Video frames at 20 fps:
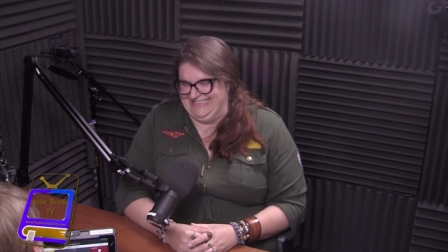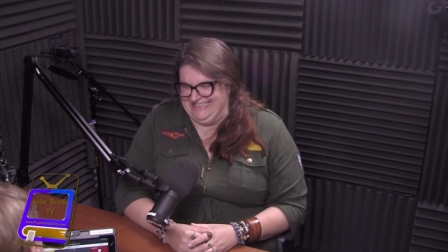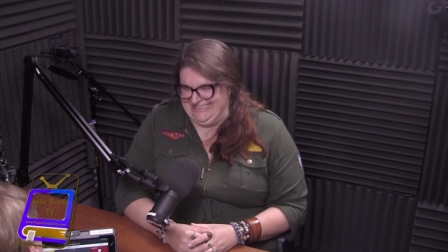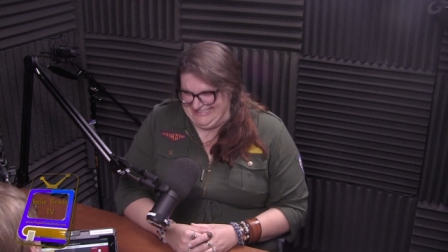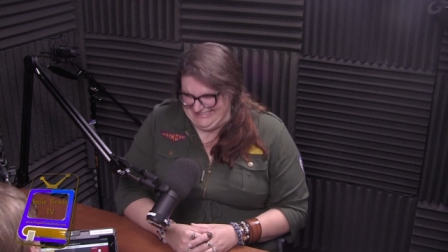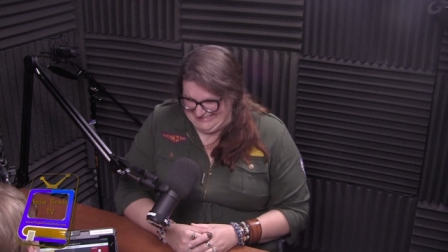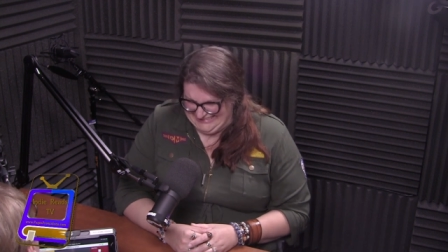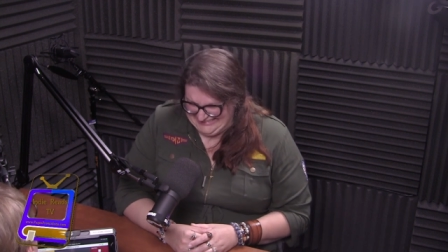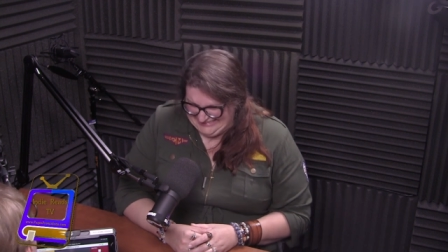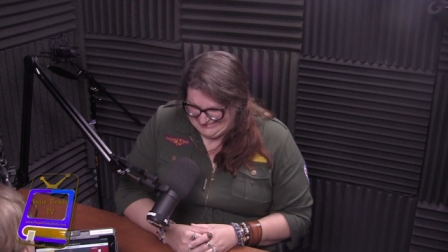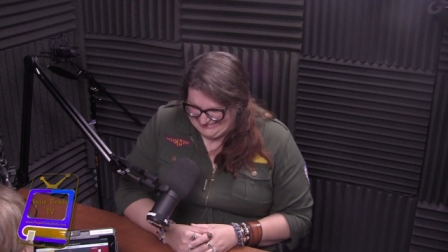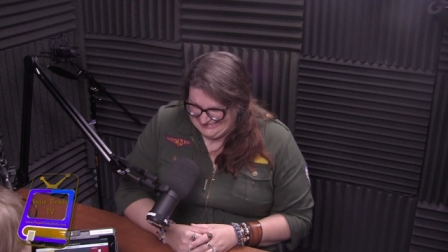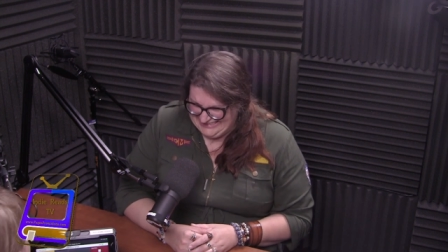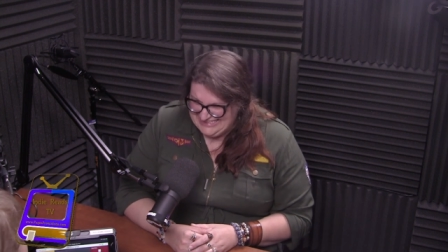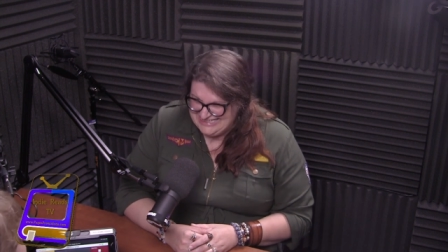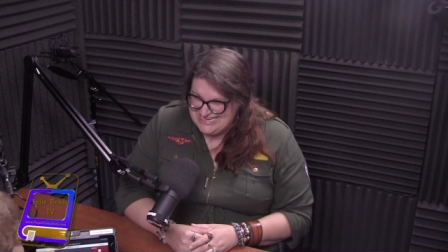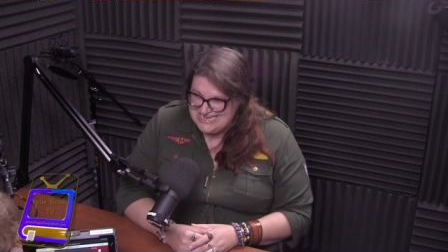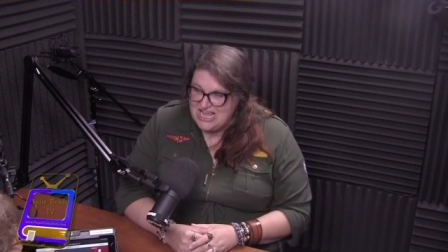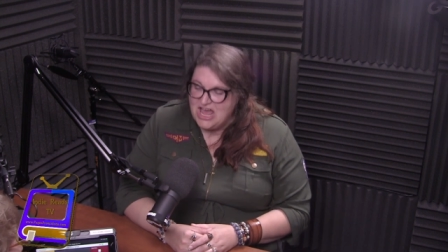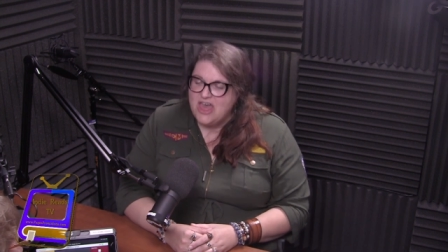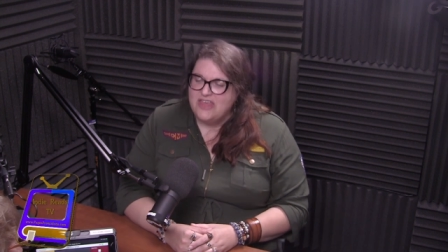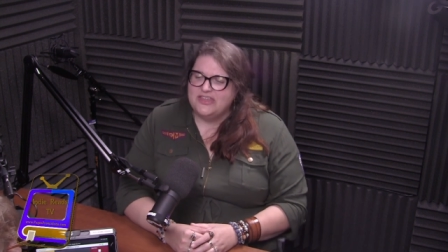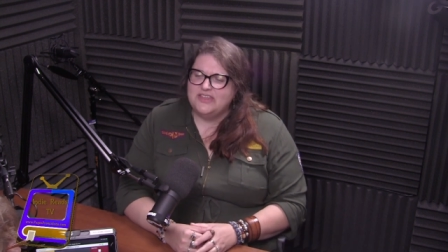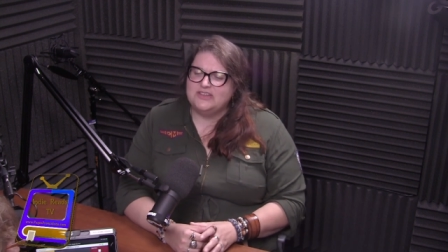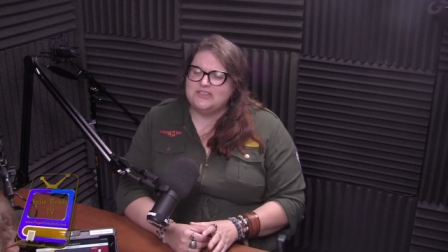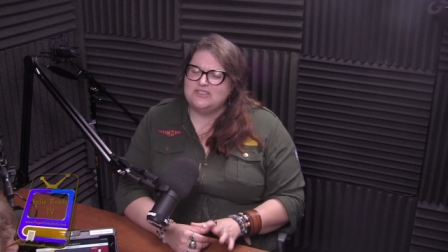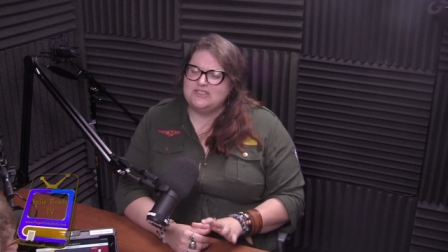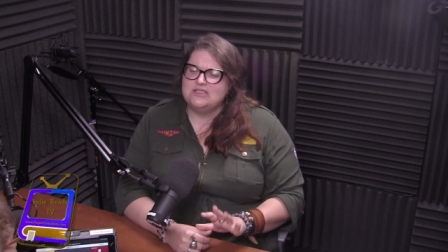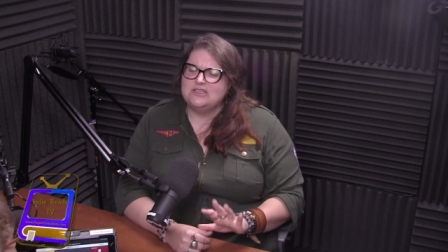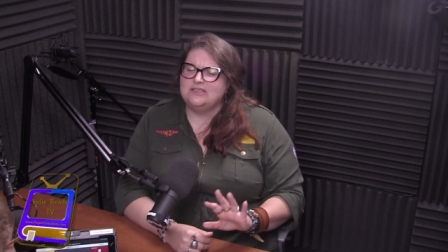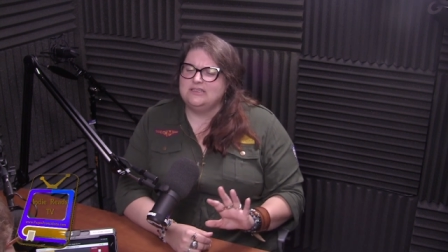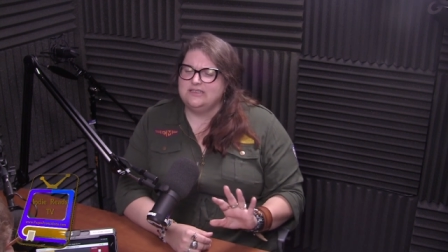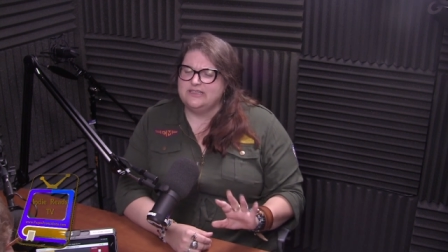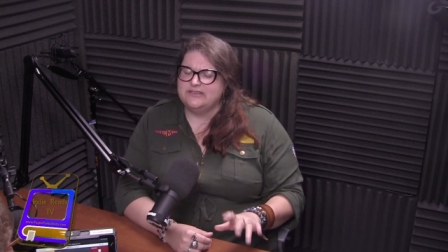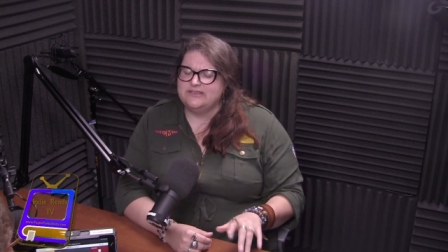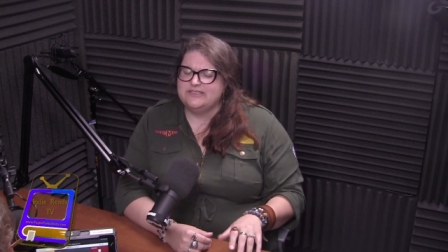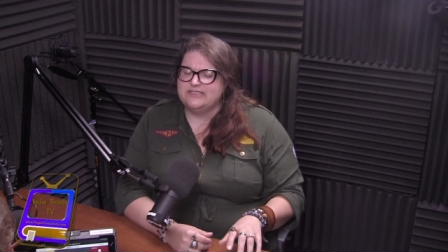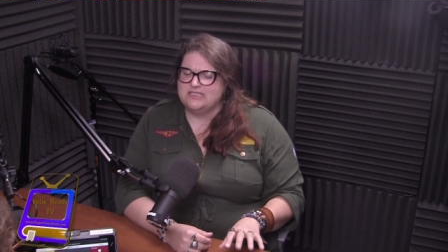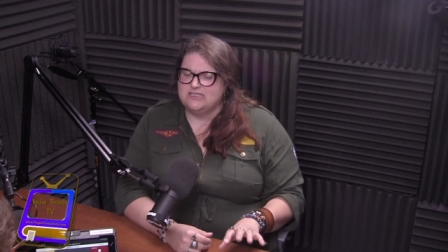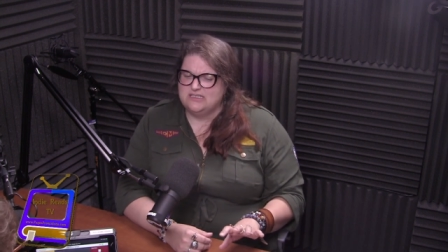yeah, uh, they're still
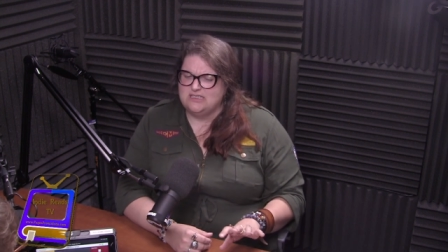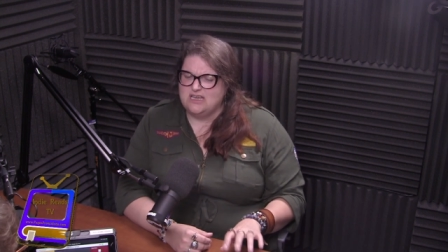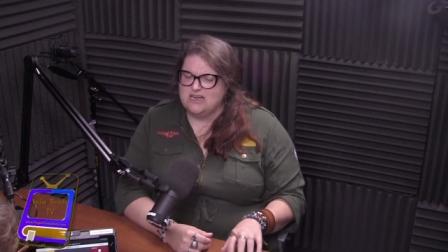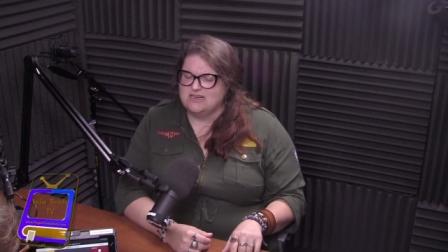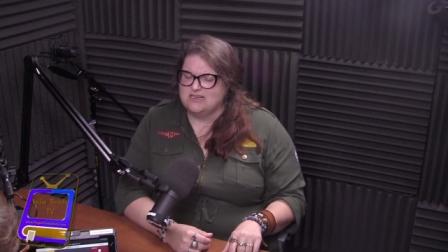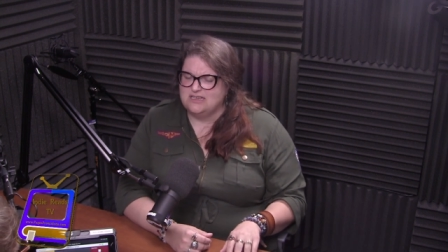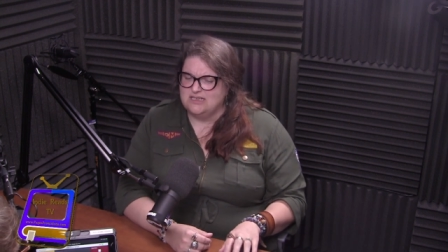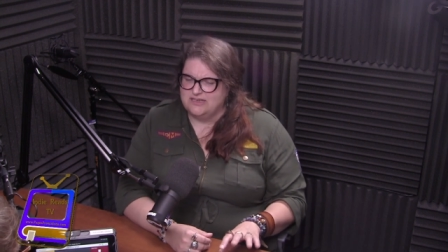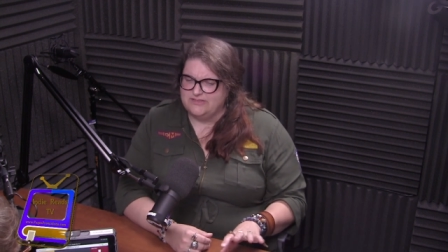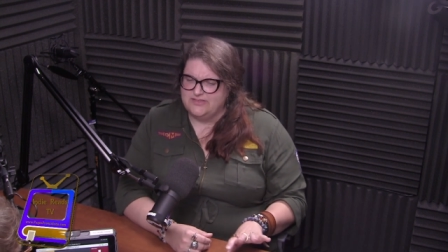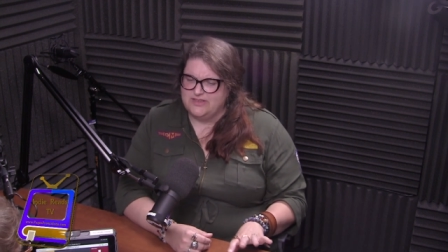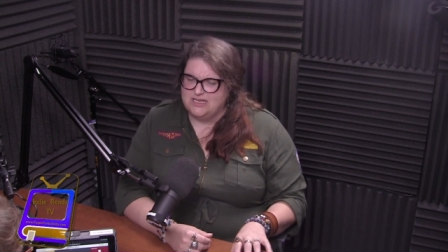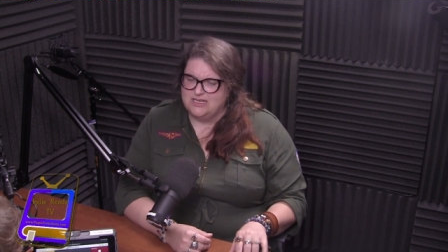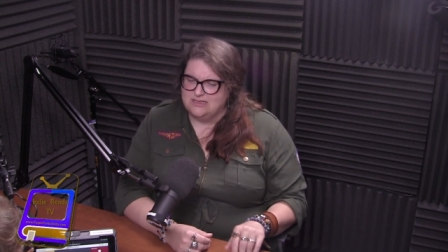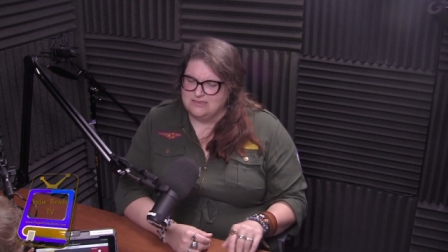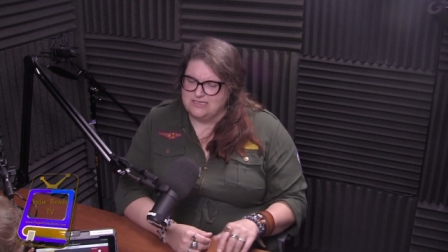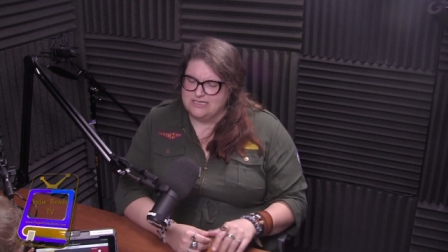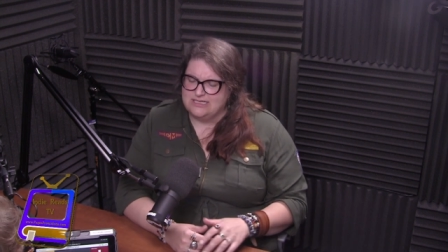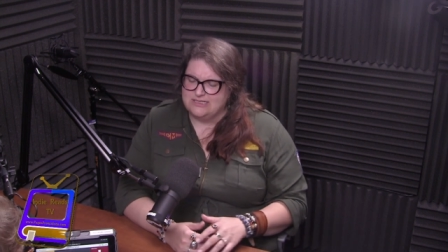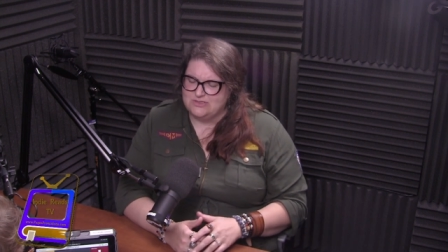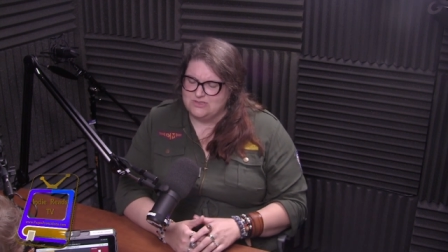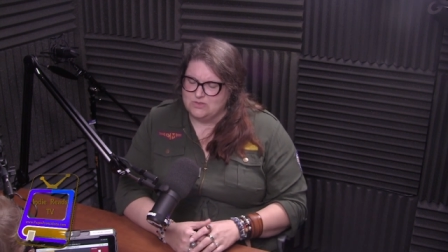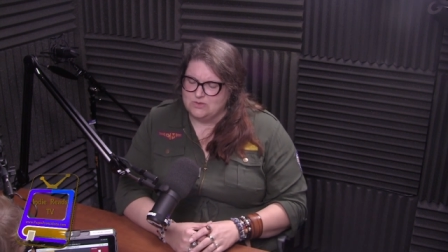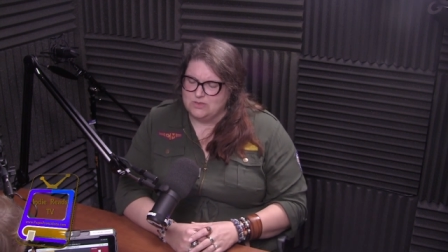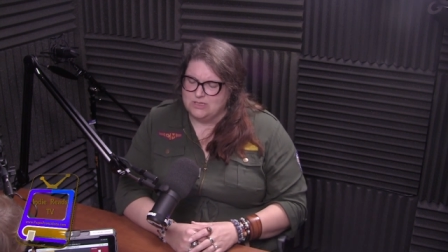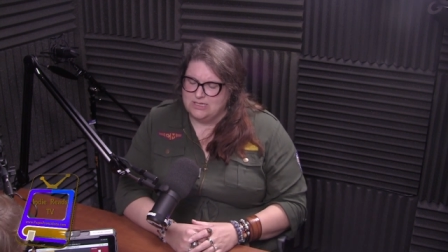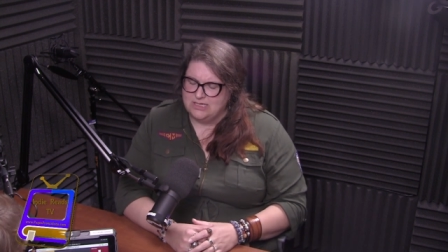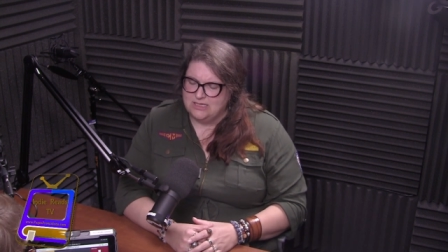they're still young enough that I'll get a toy. I'll